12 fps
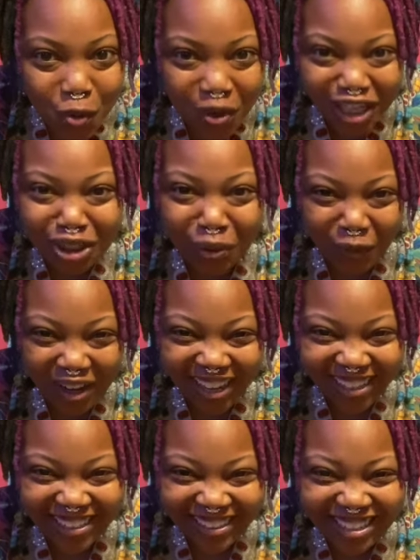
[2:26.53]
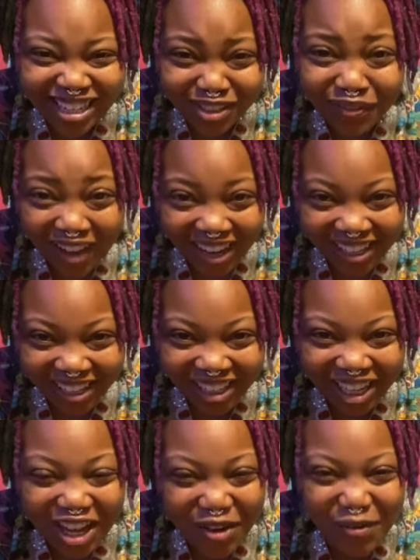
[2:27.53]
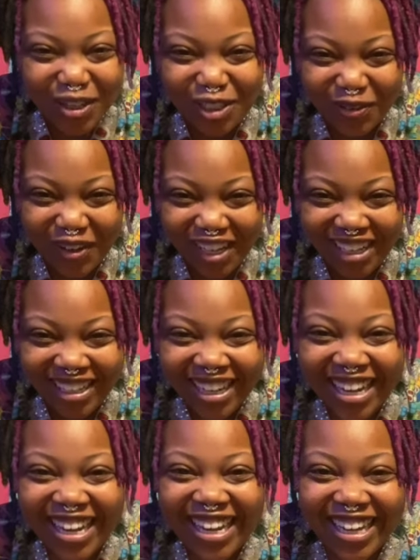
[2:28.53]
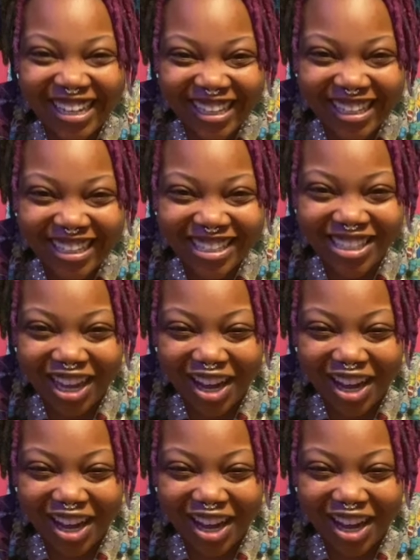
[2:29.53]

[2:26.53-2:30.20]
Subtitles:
which one is vodka and which one is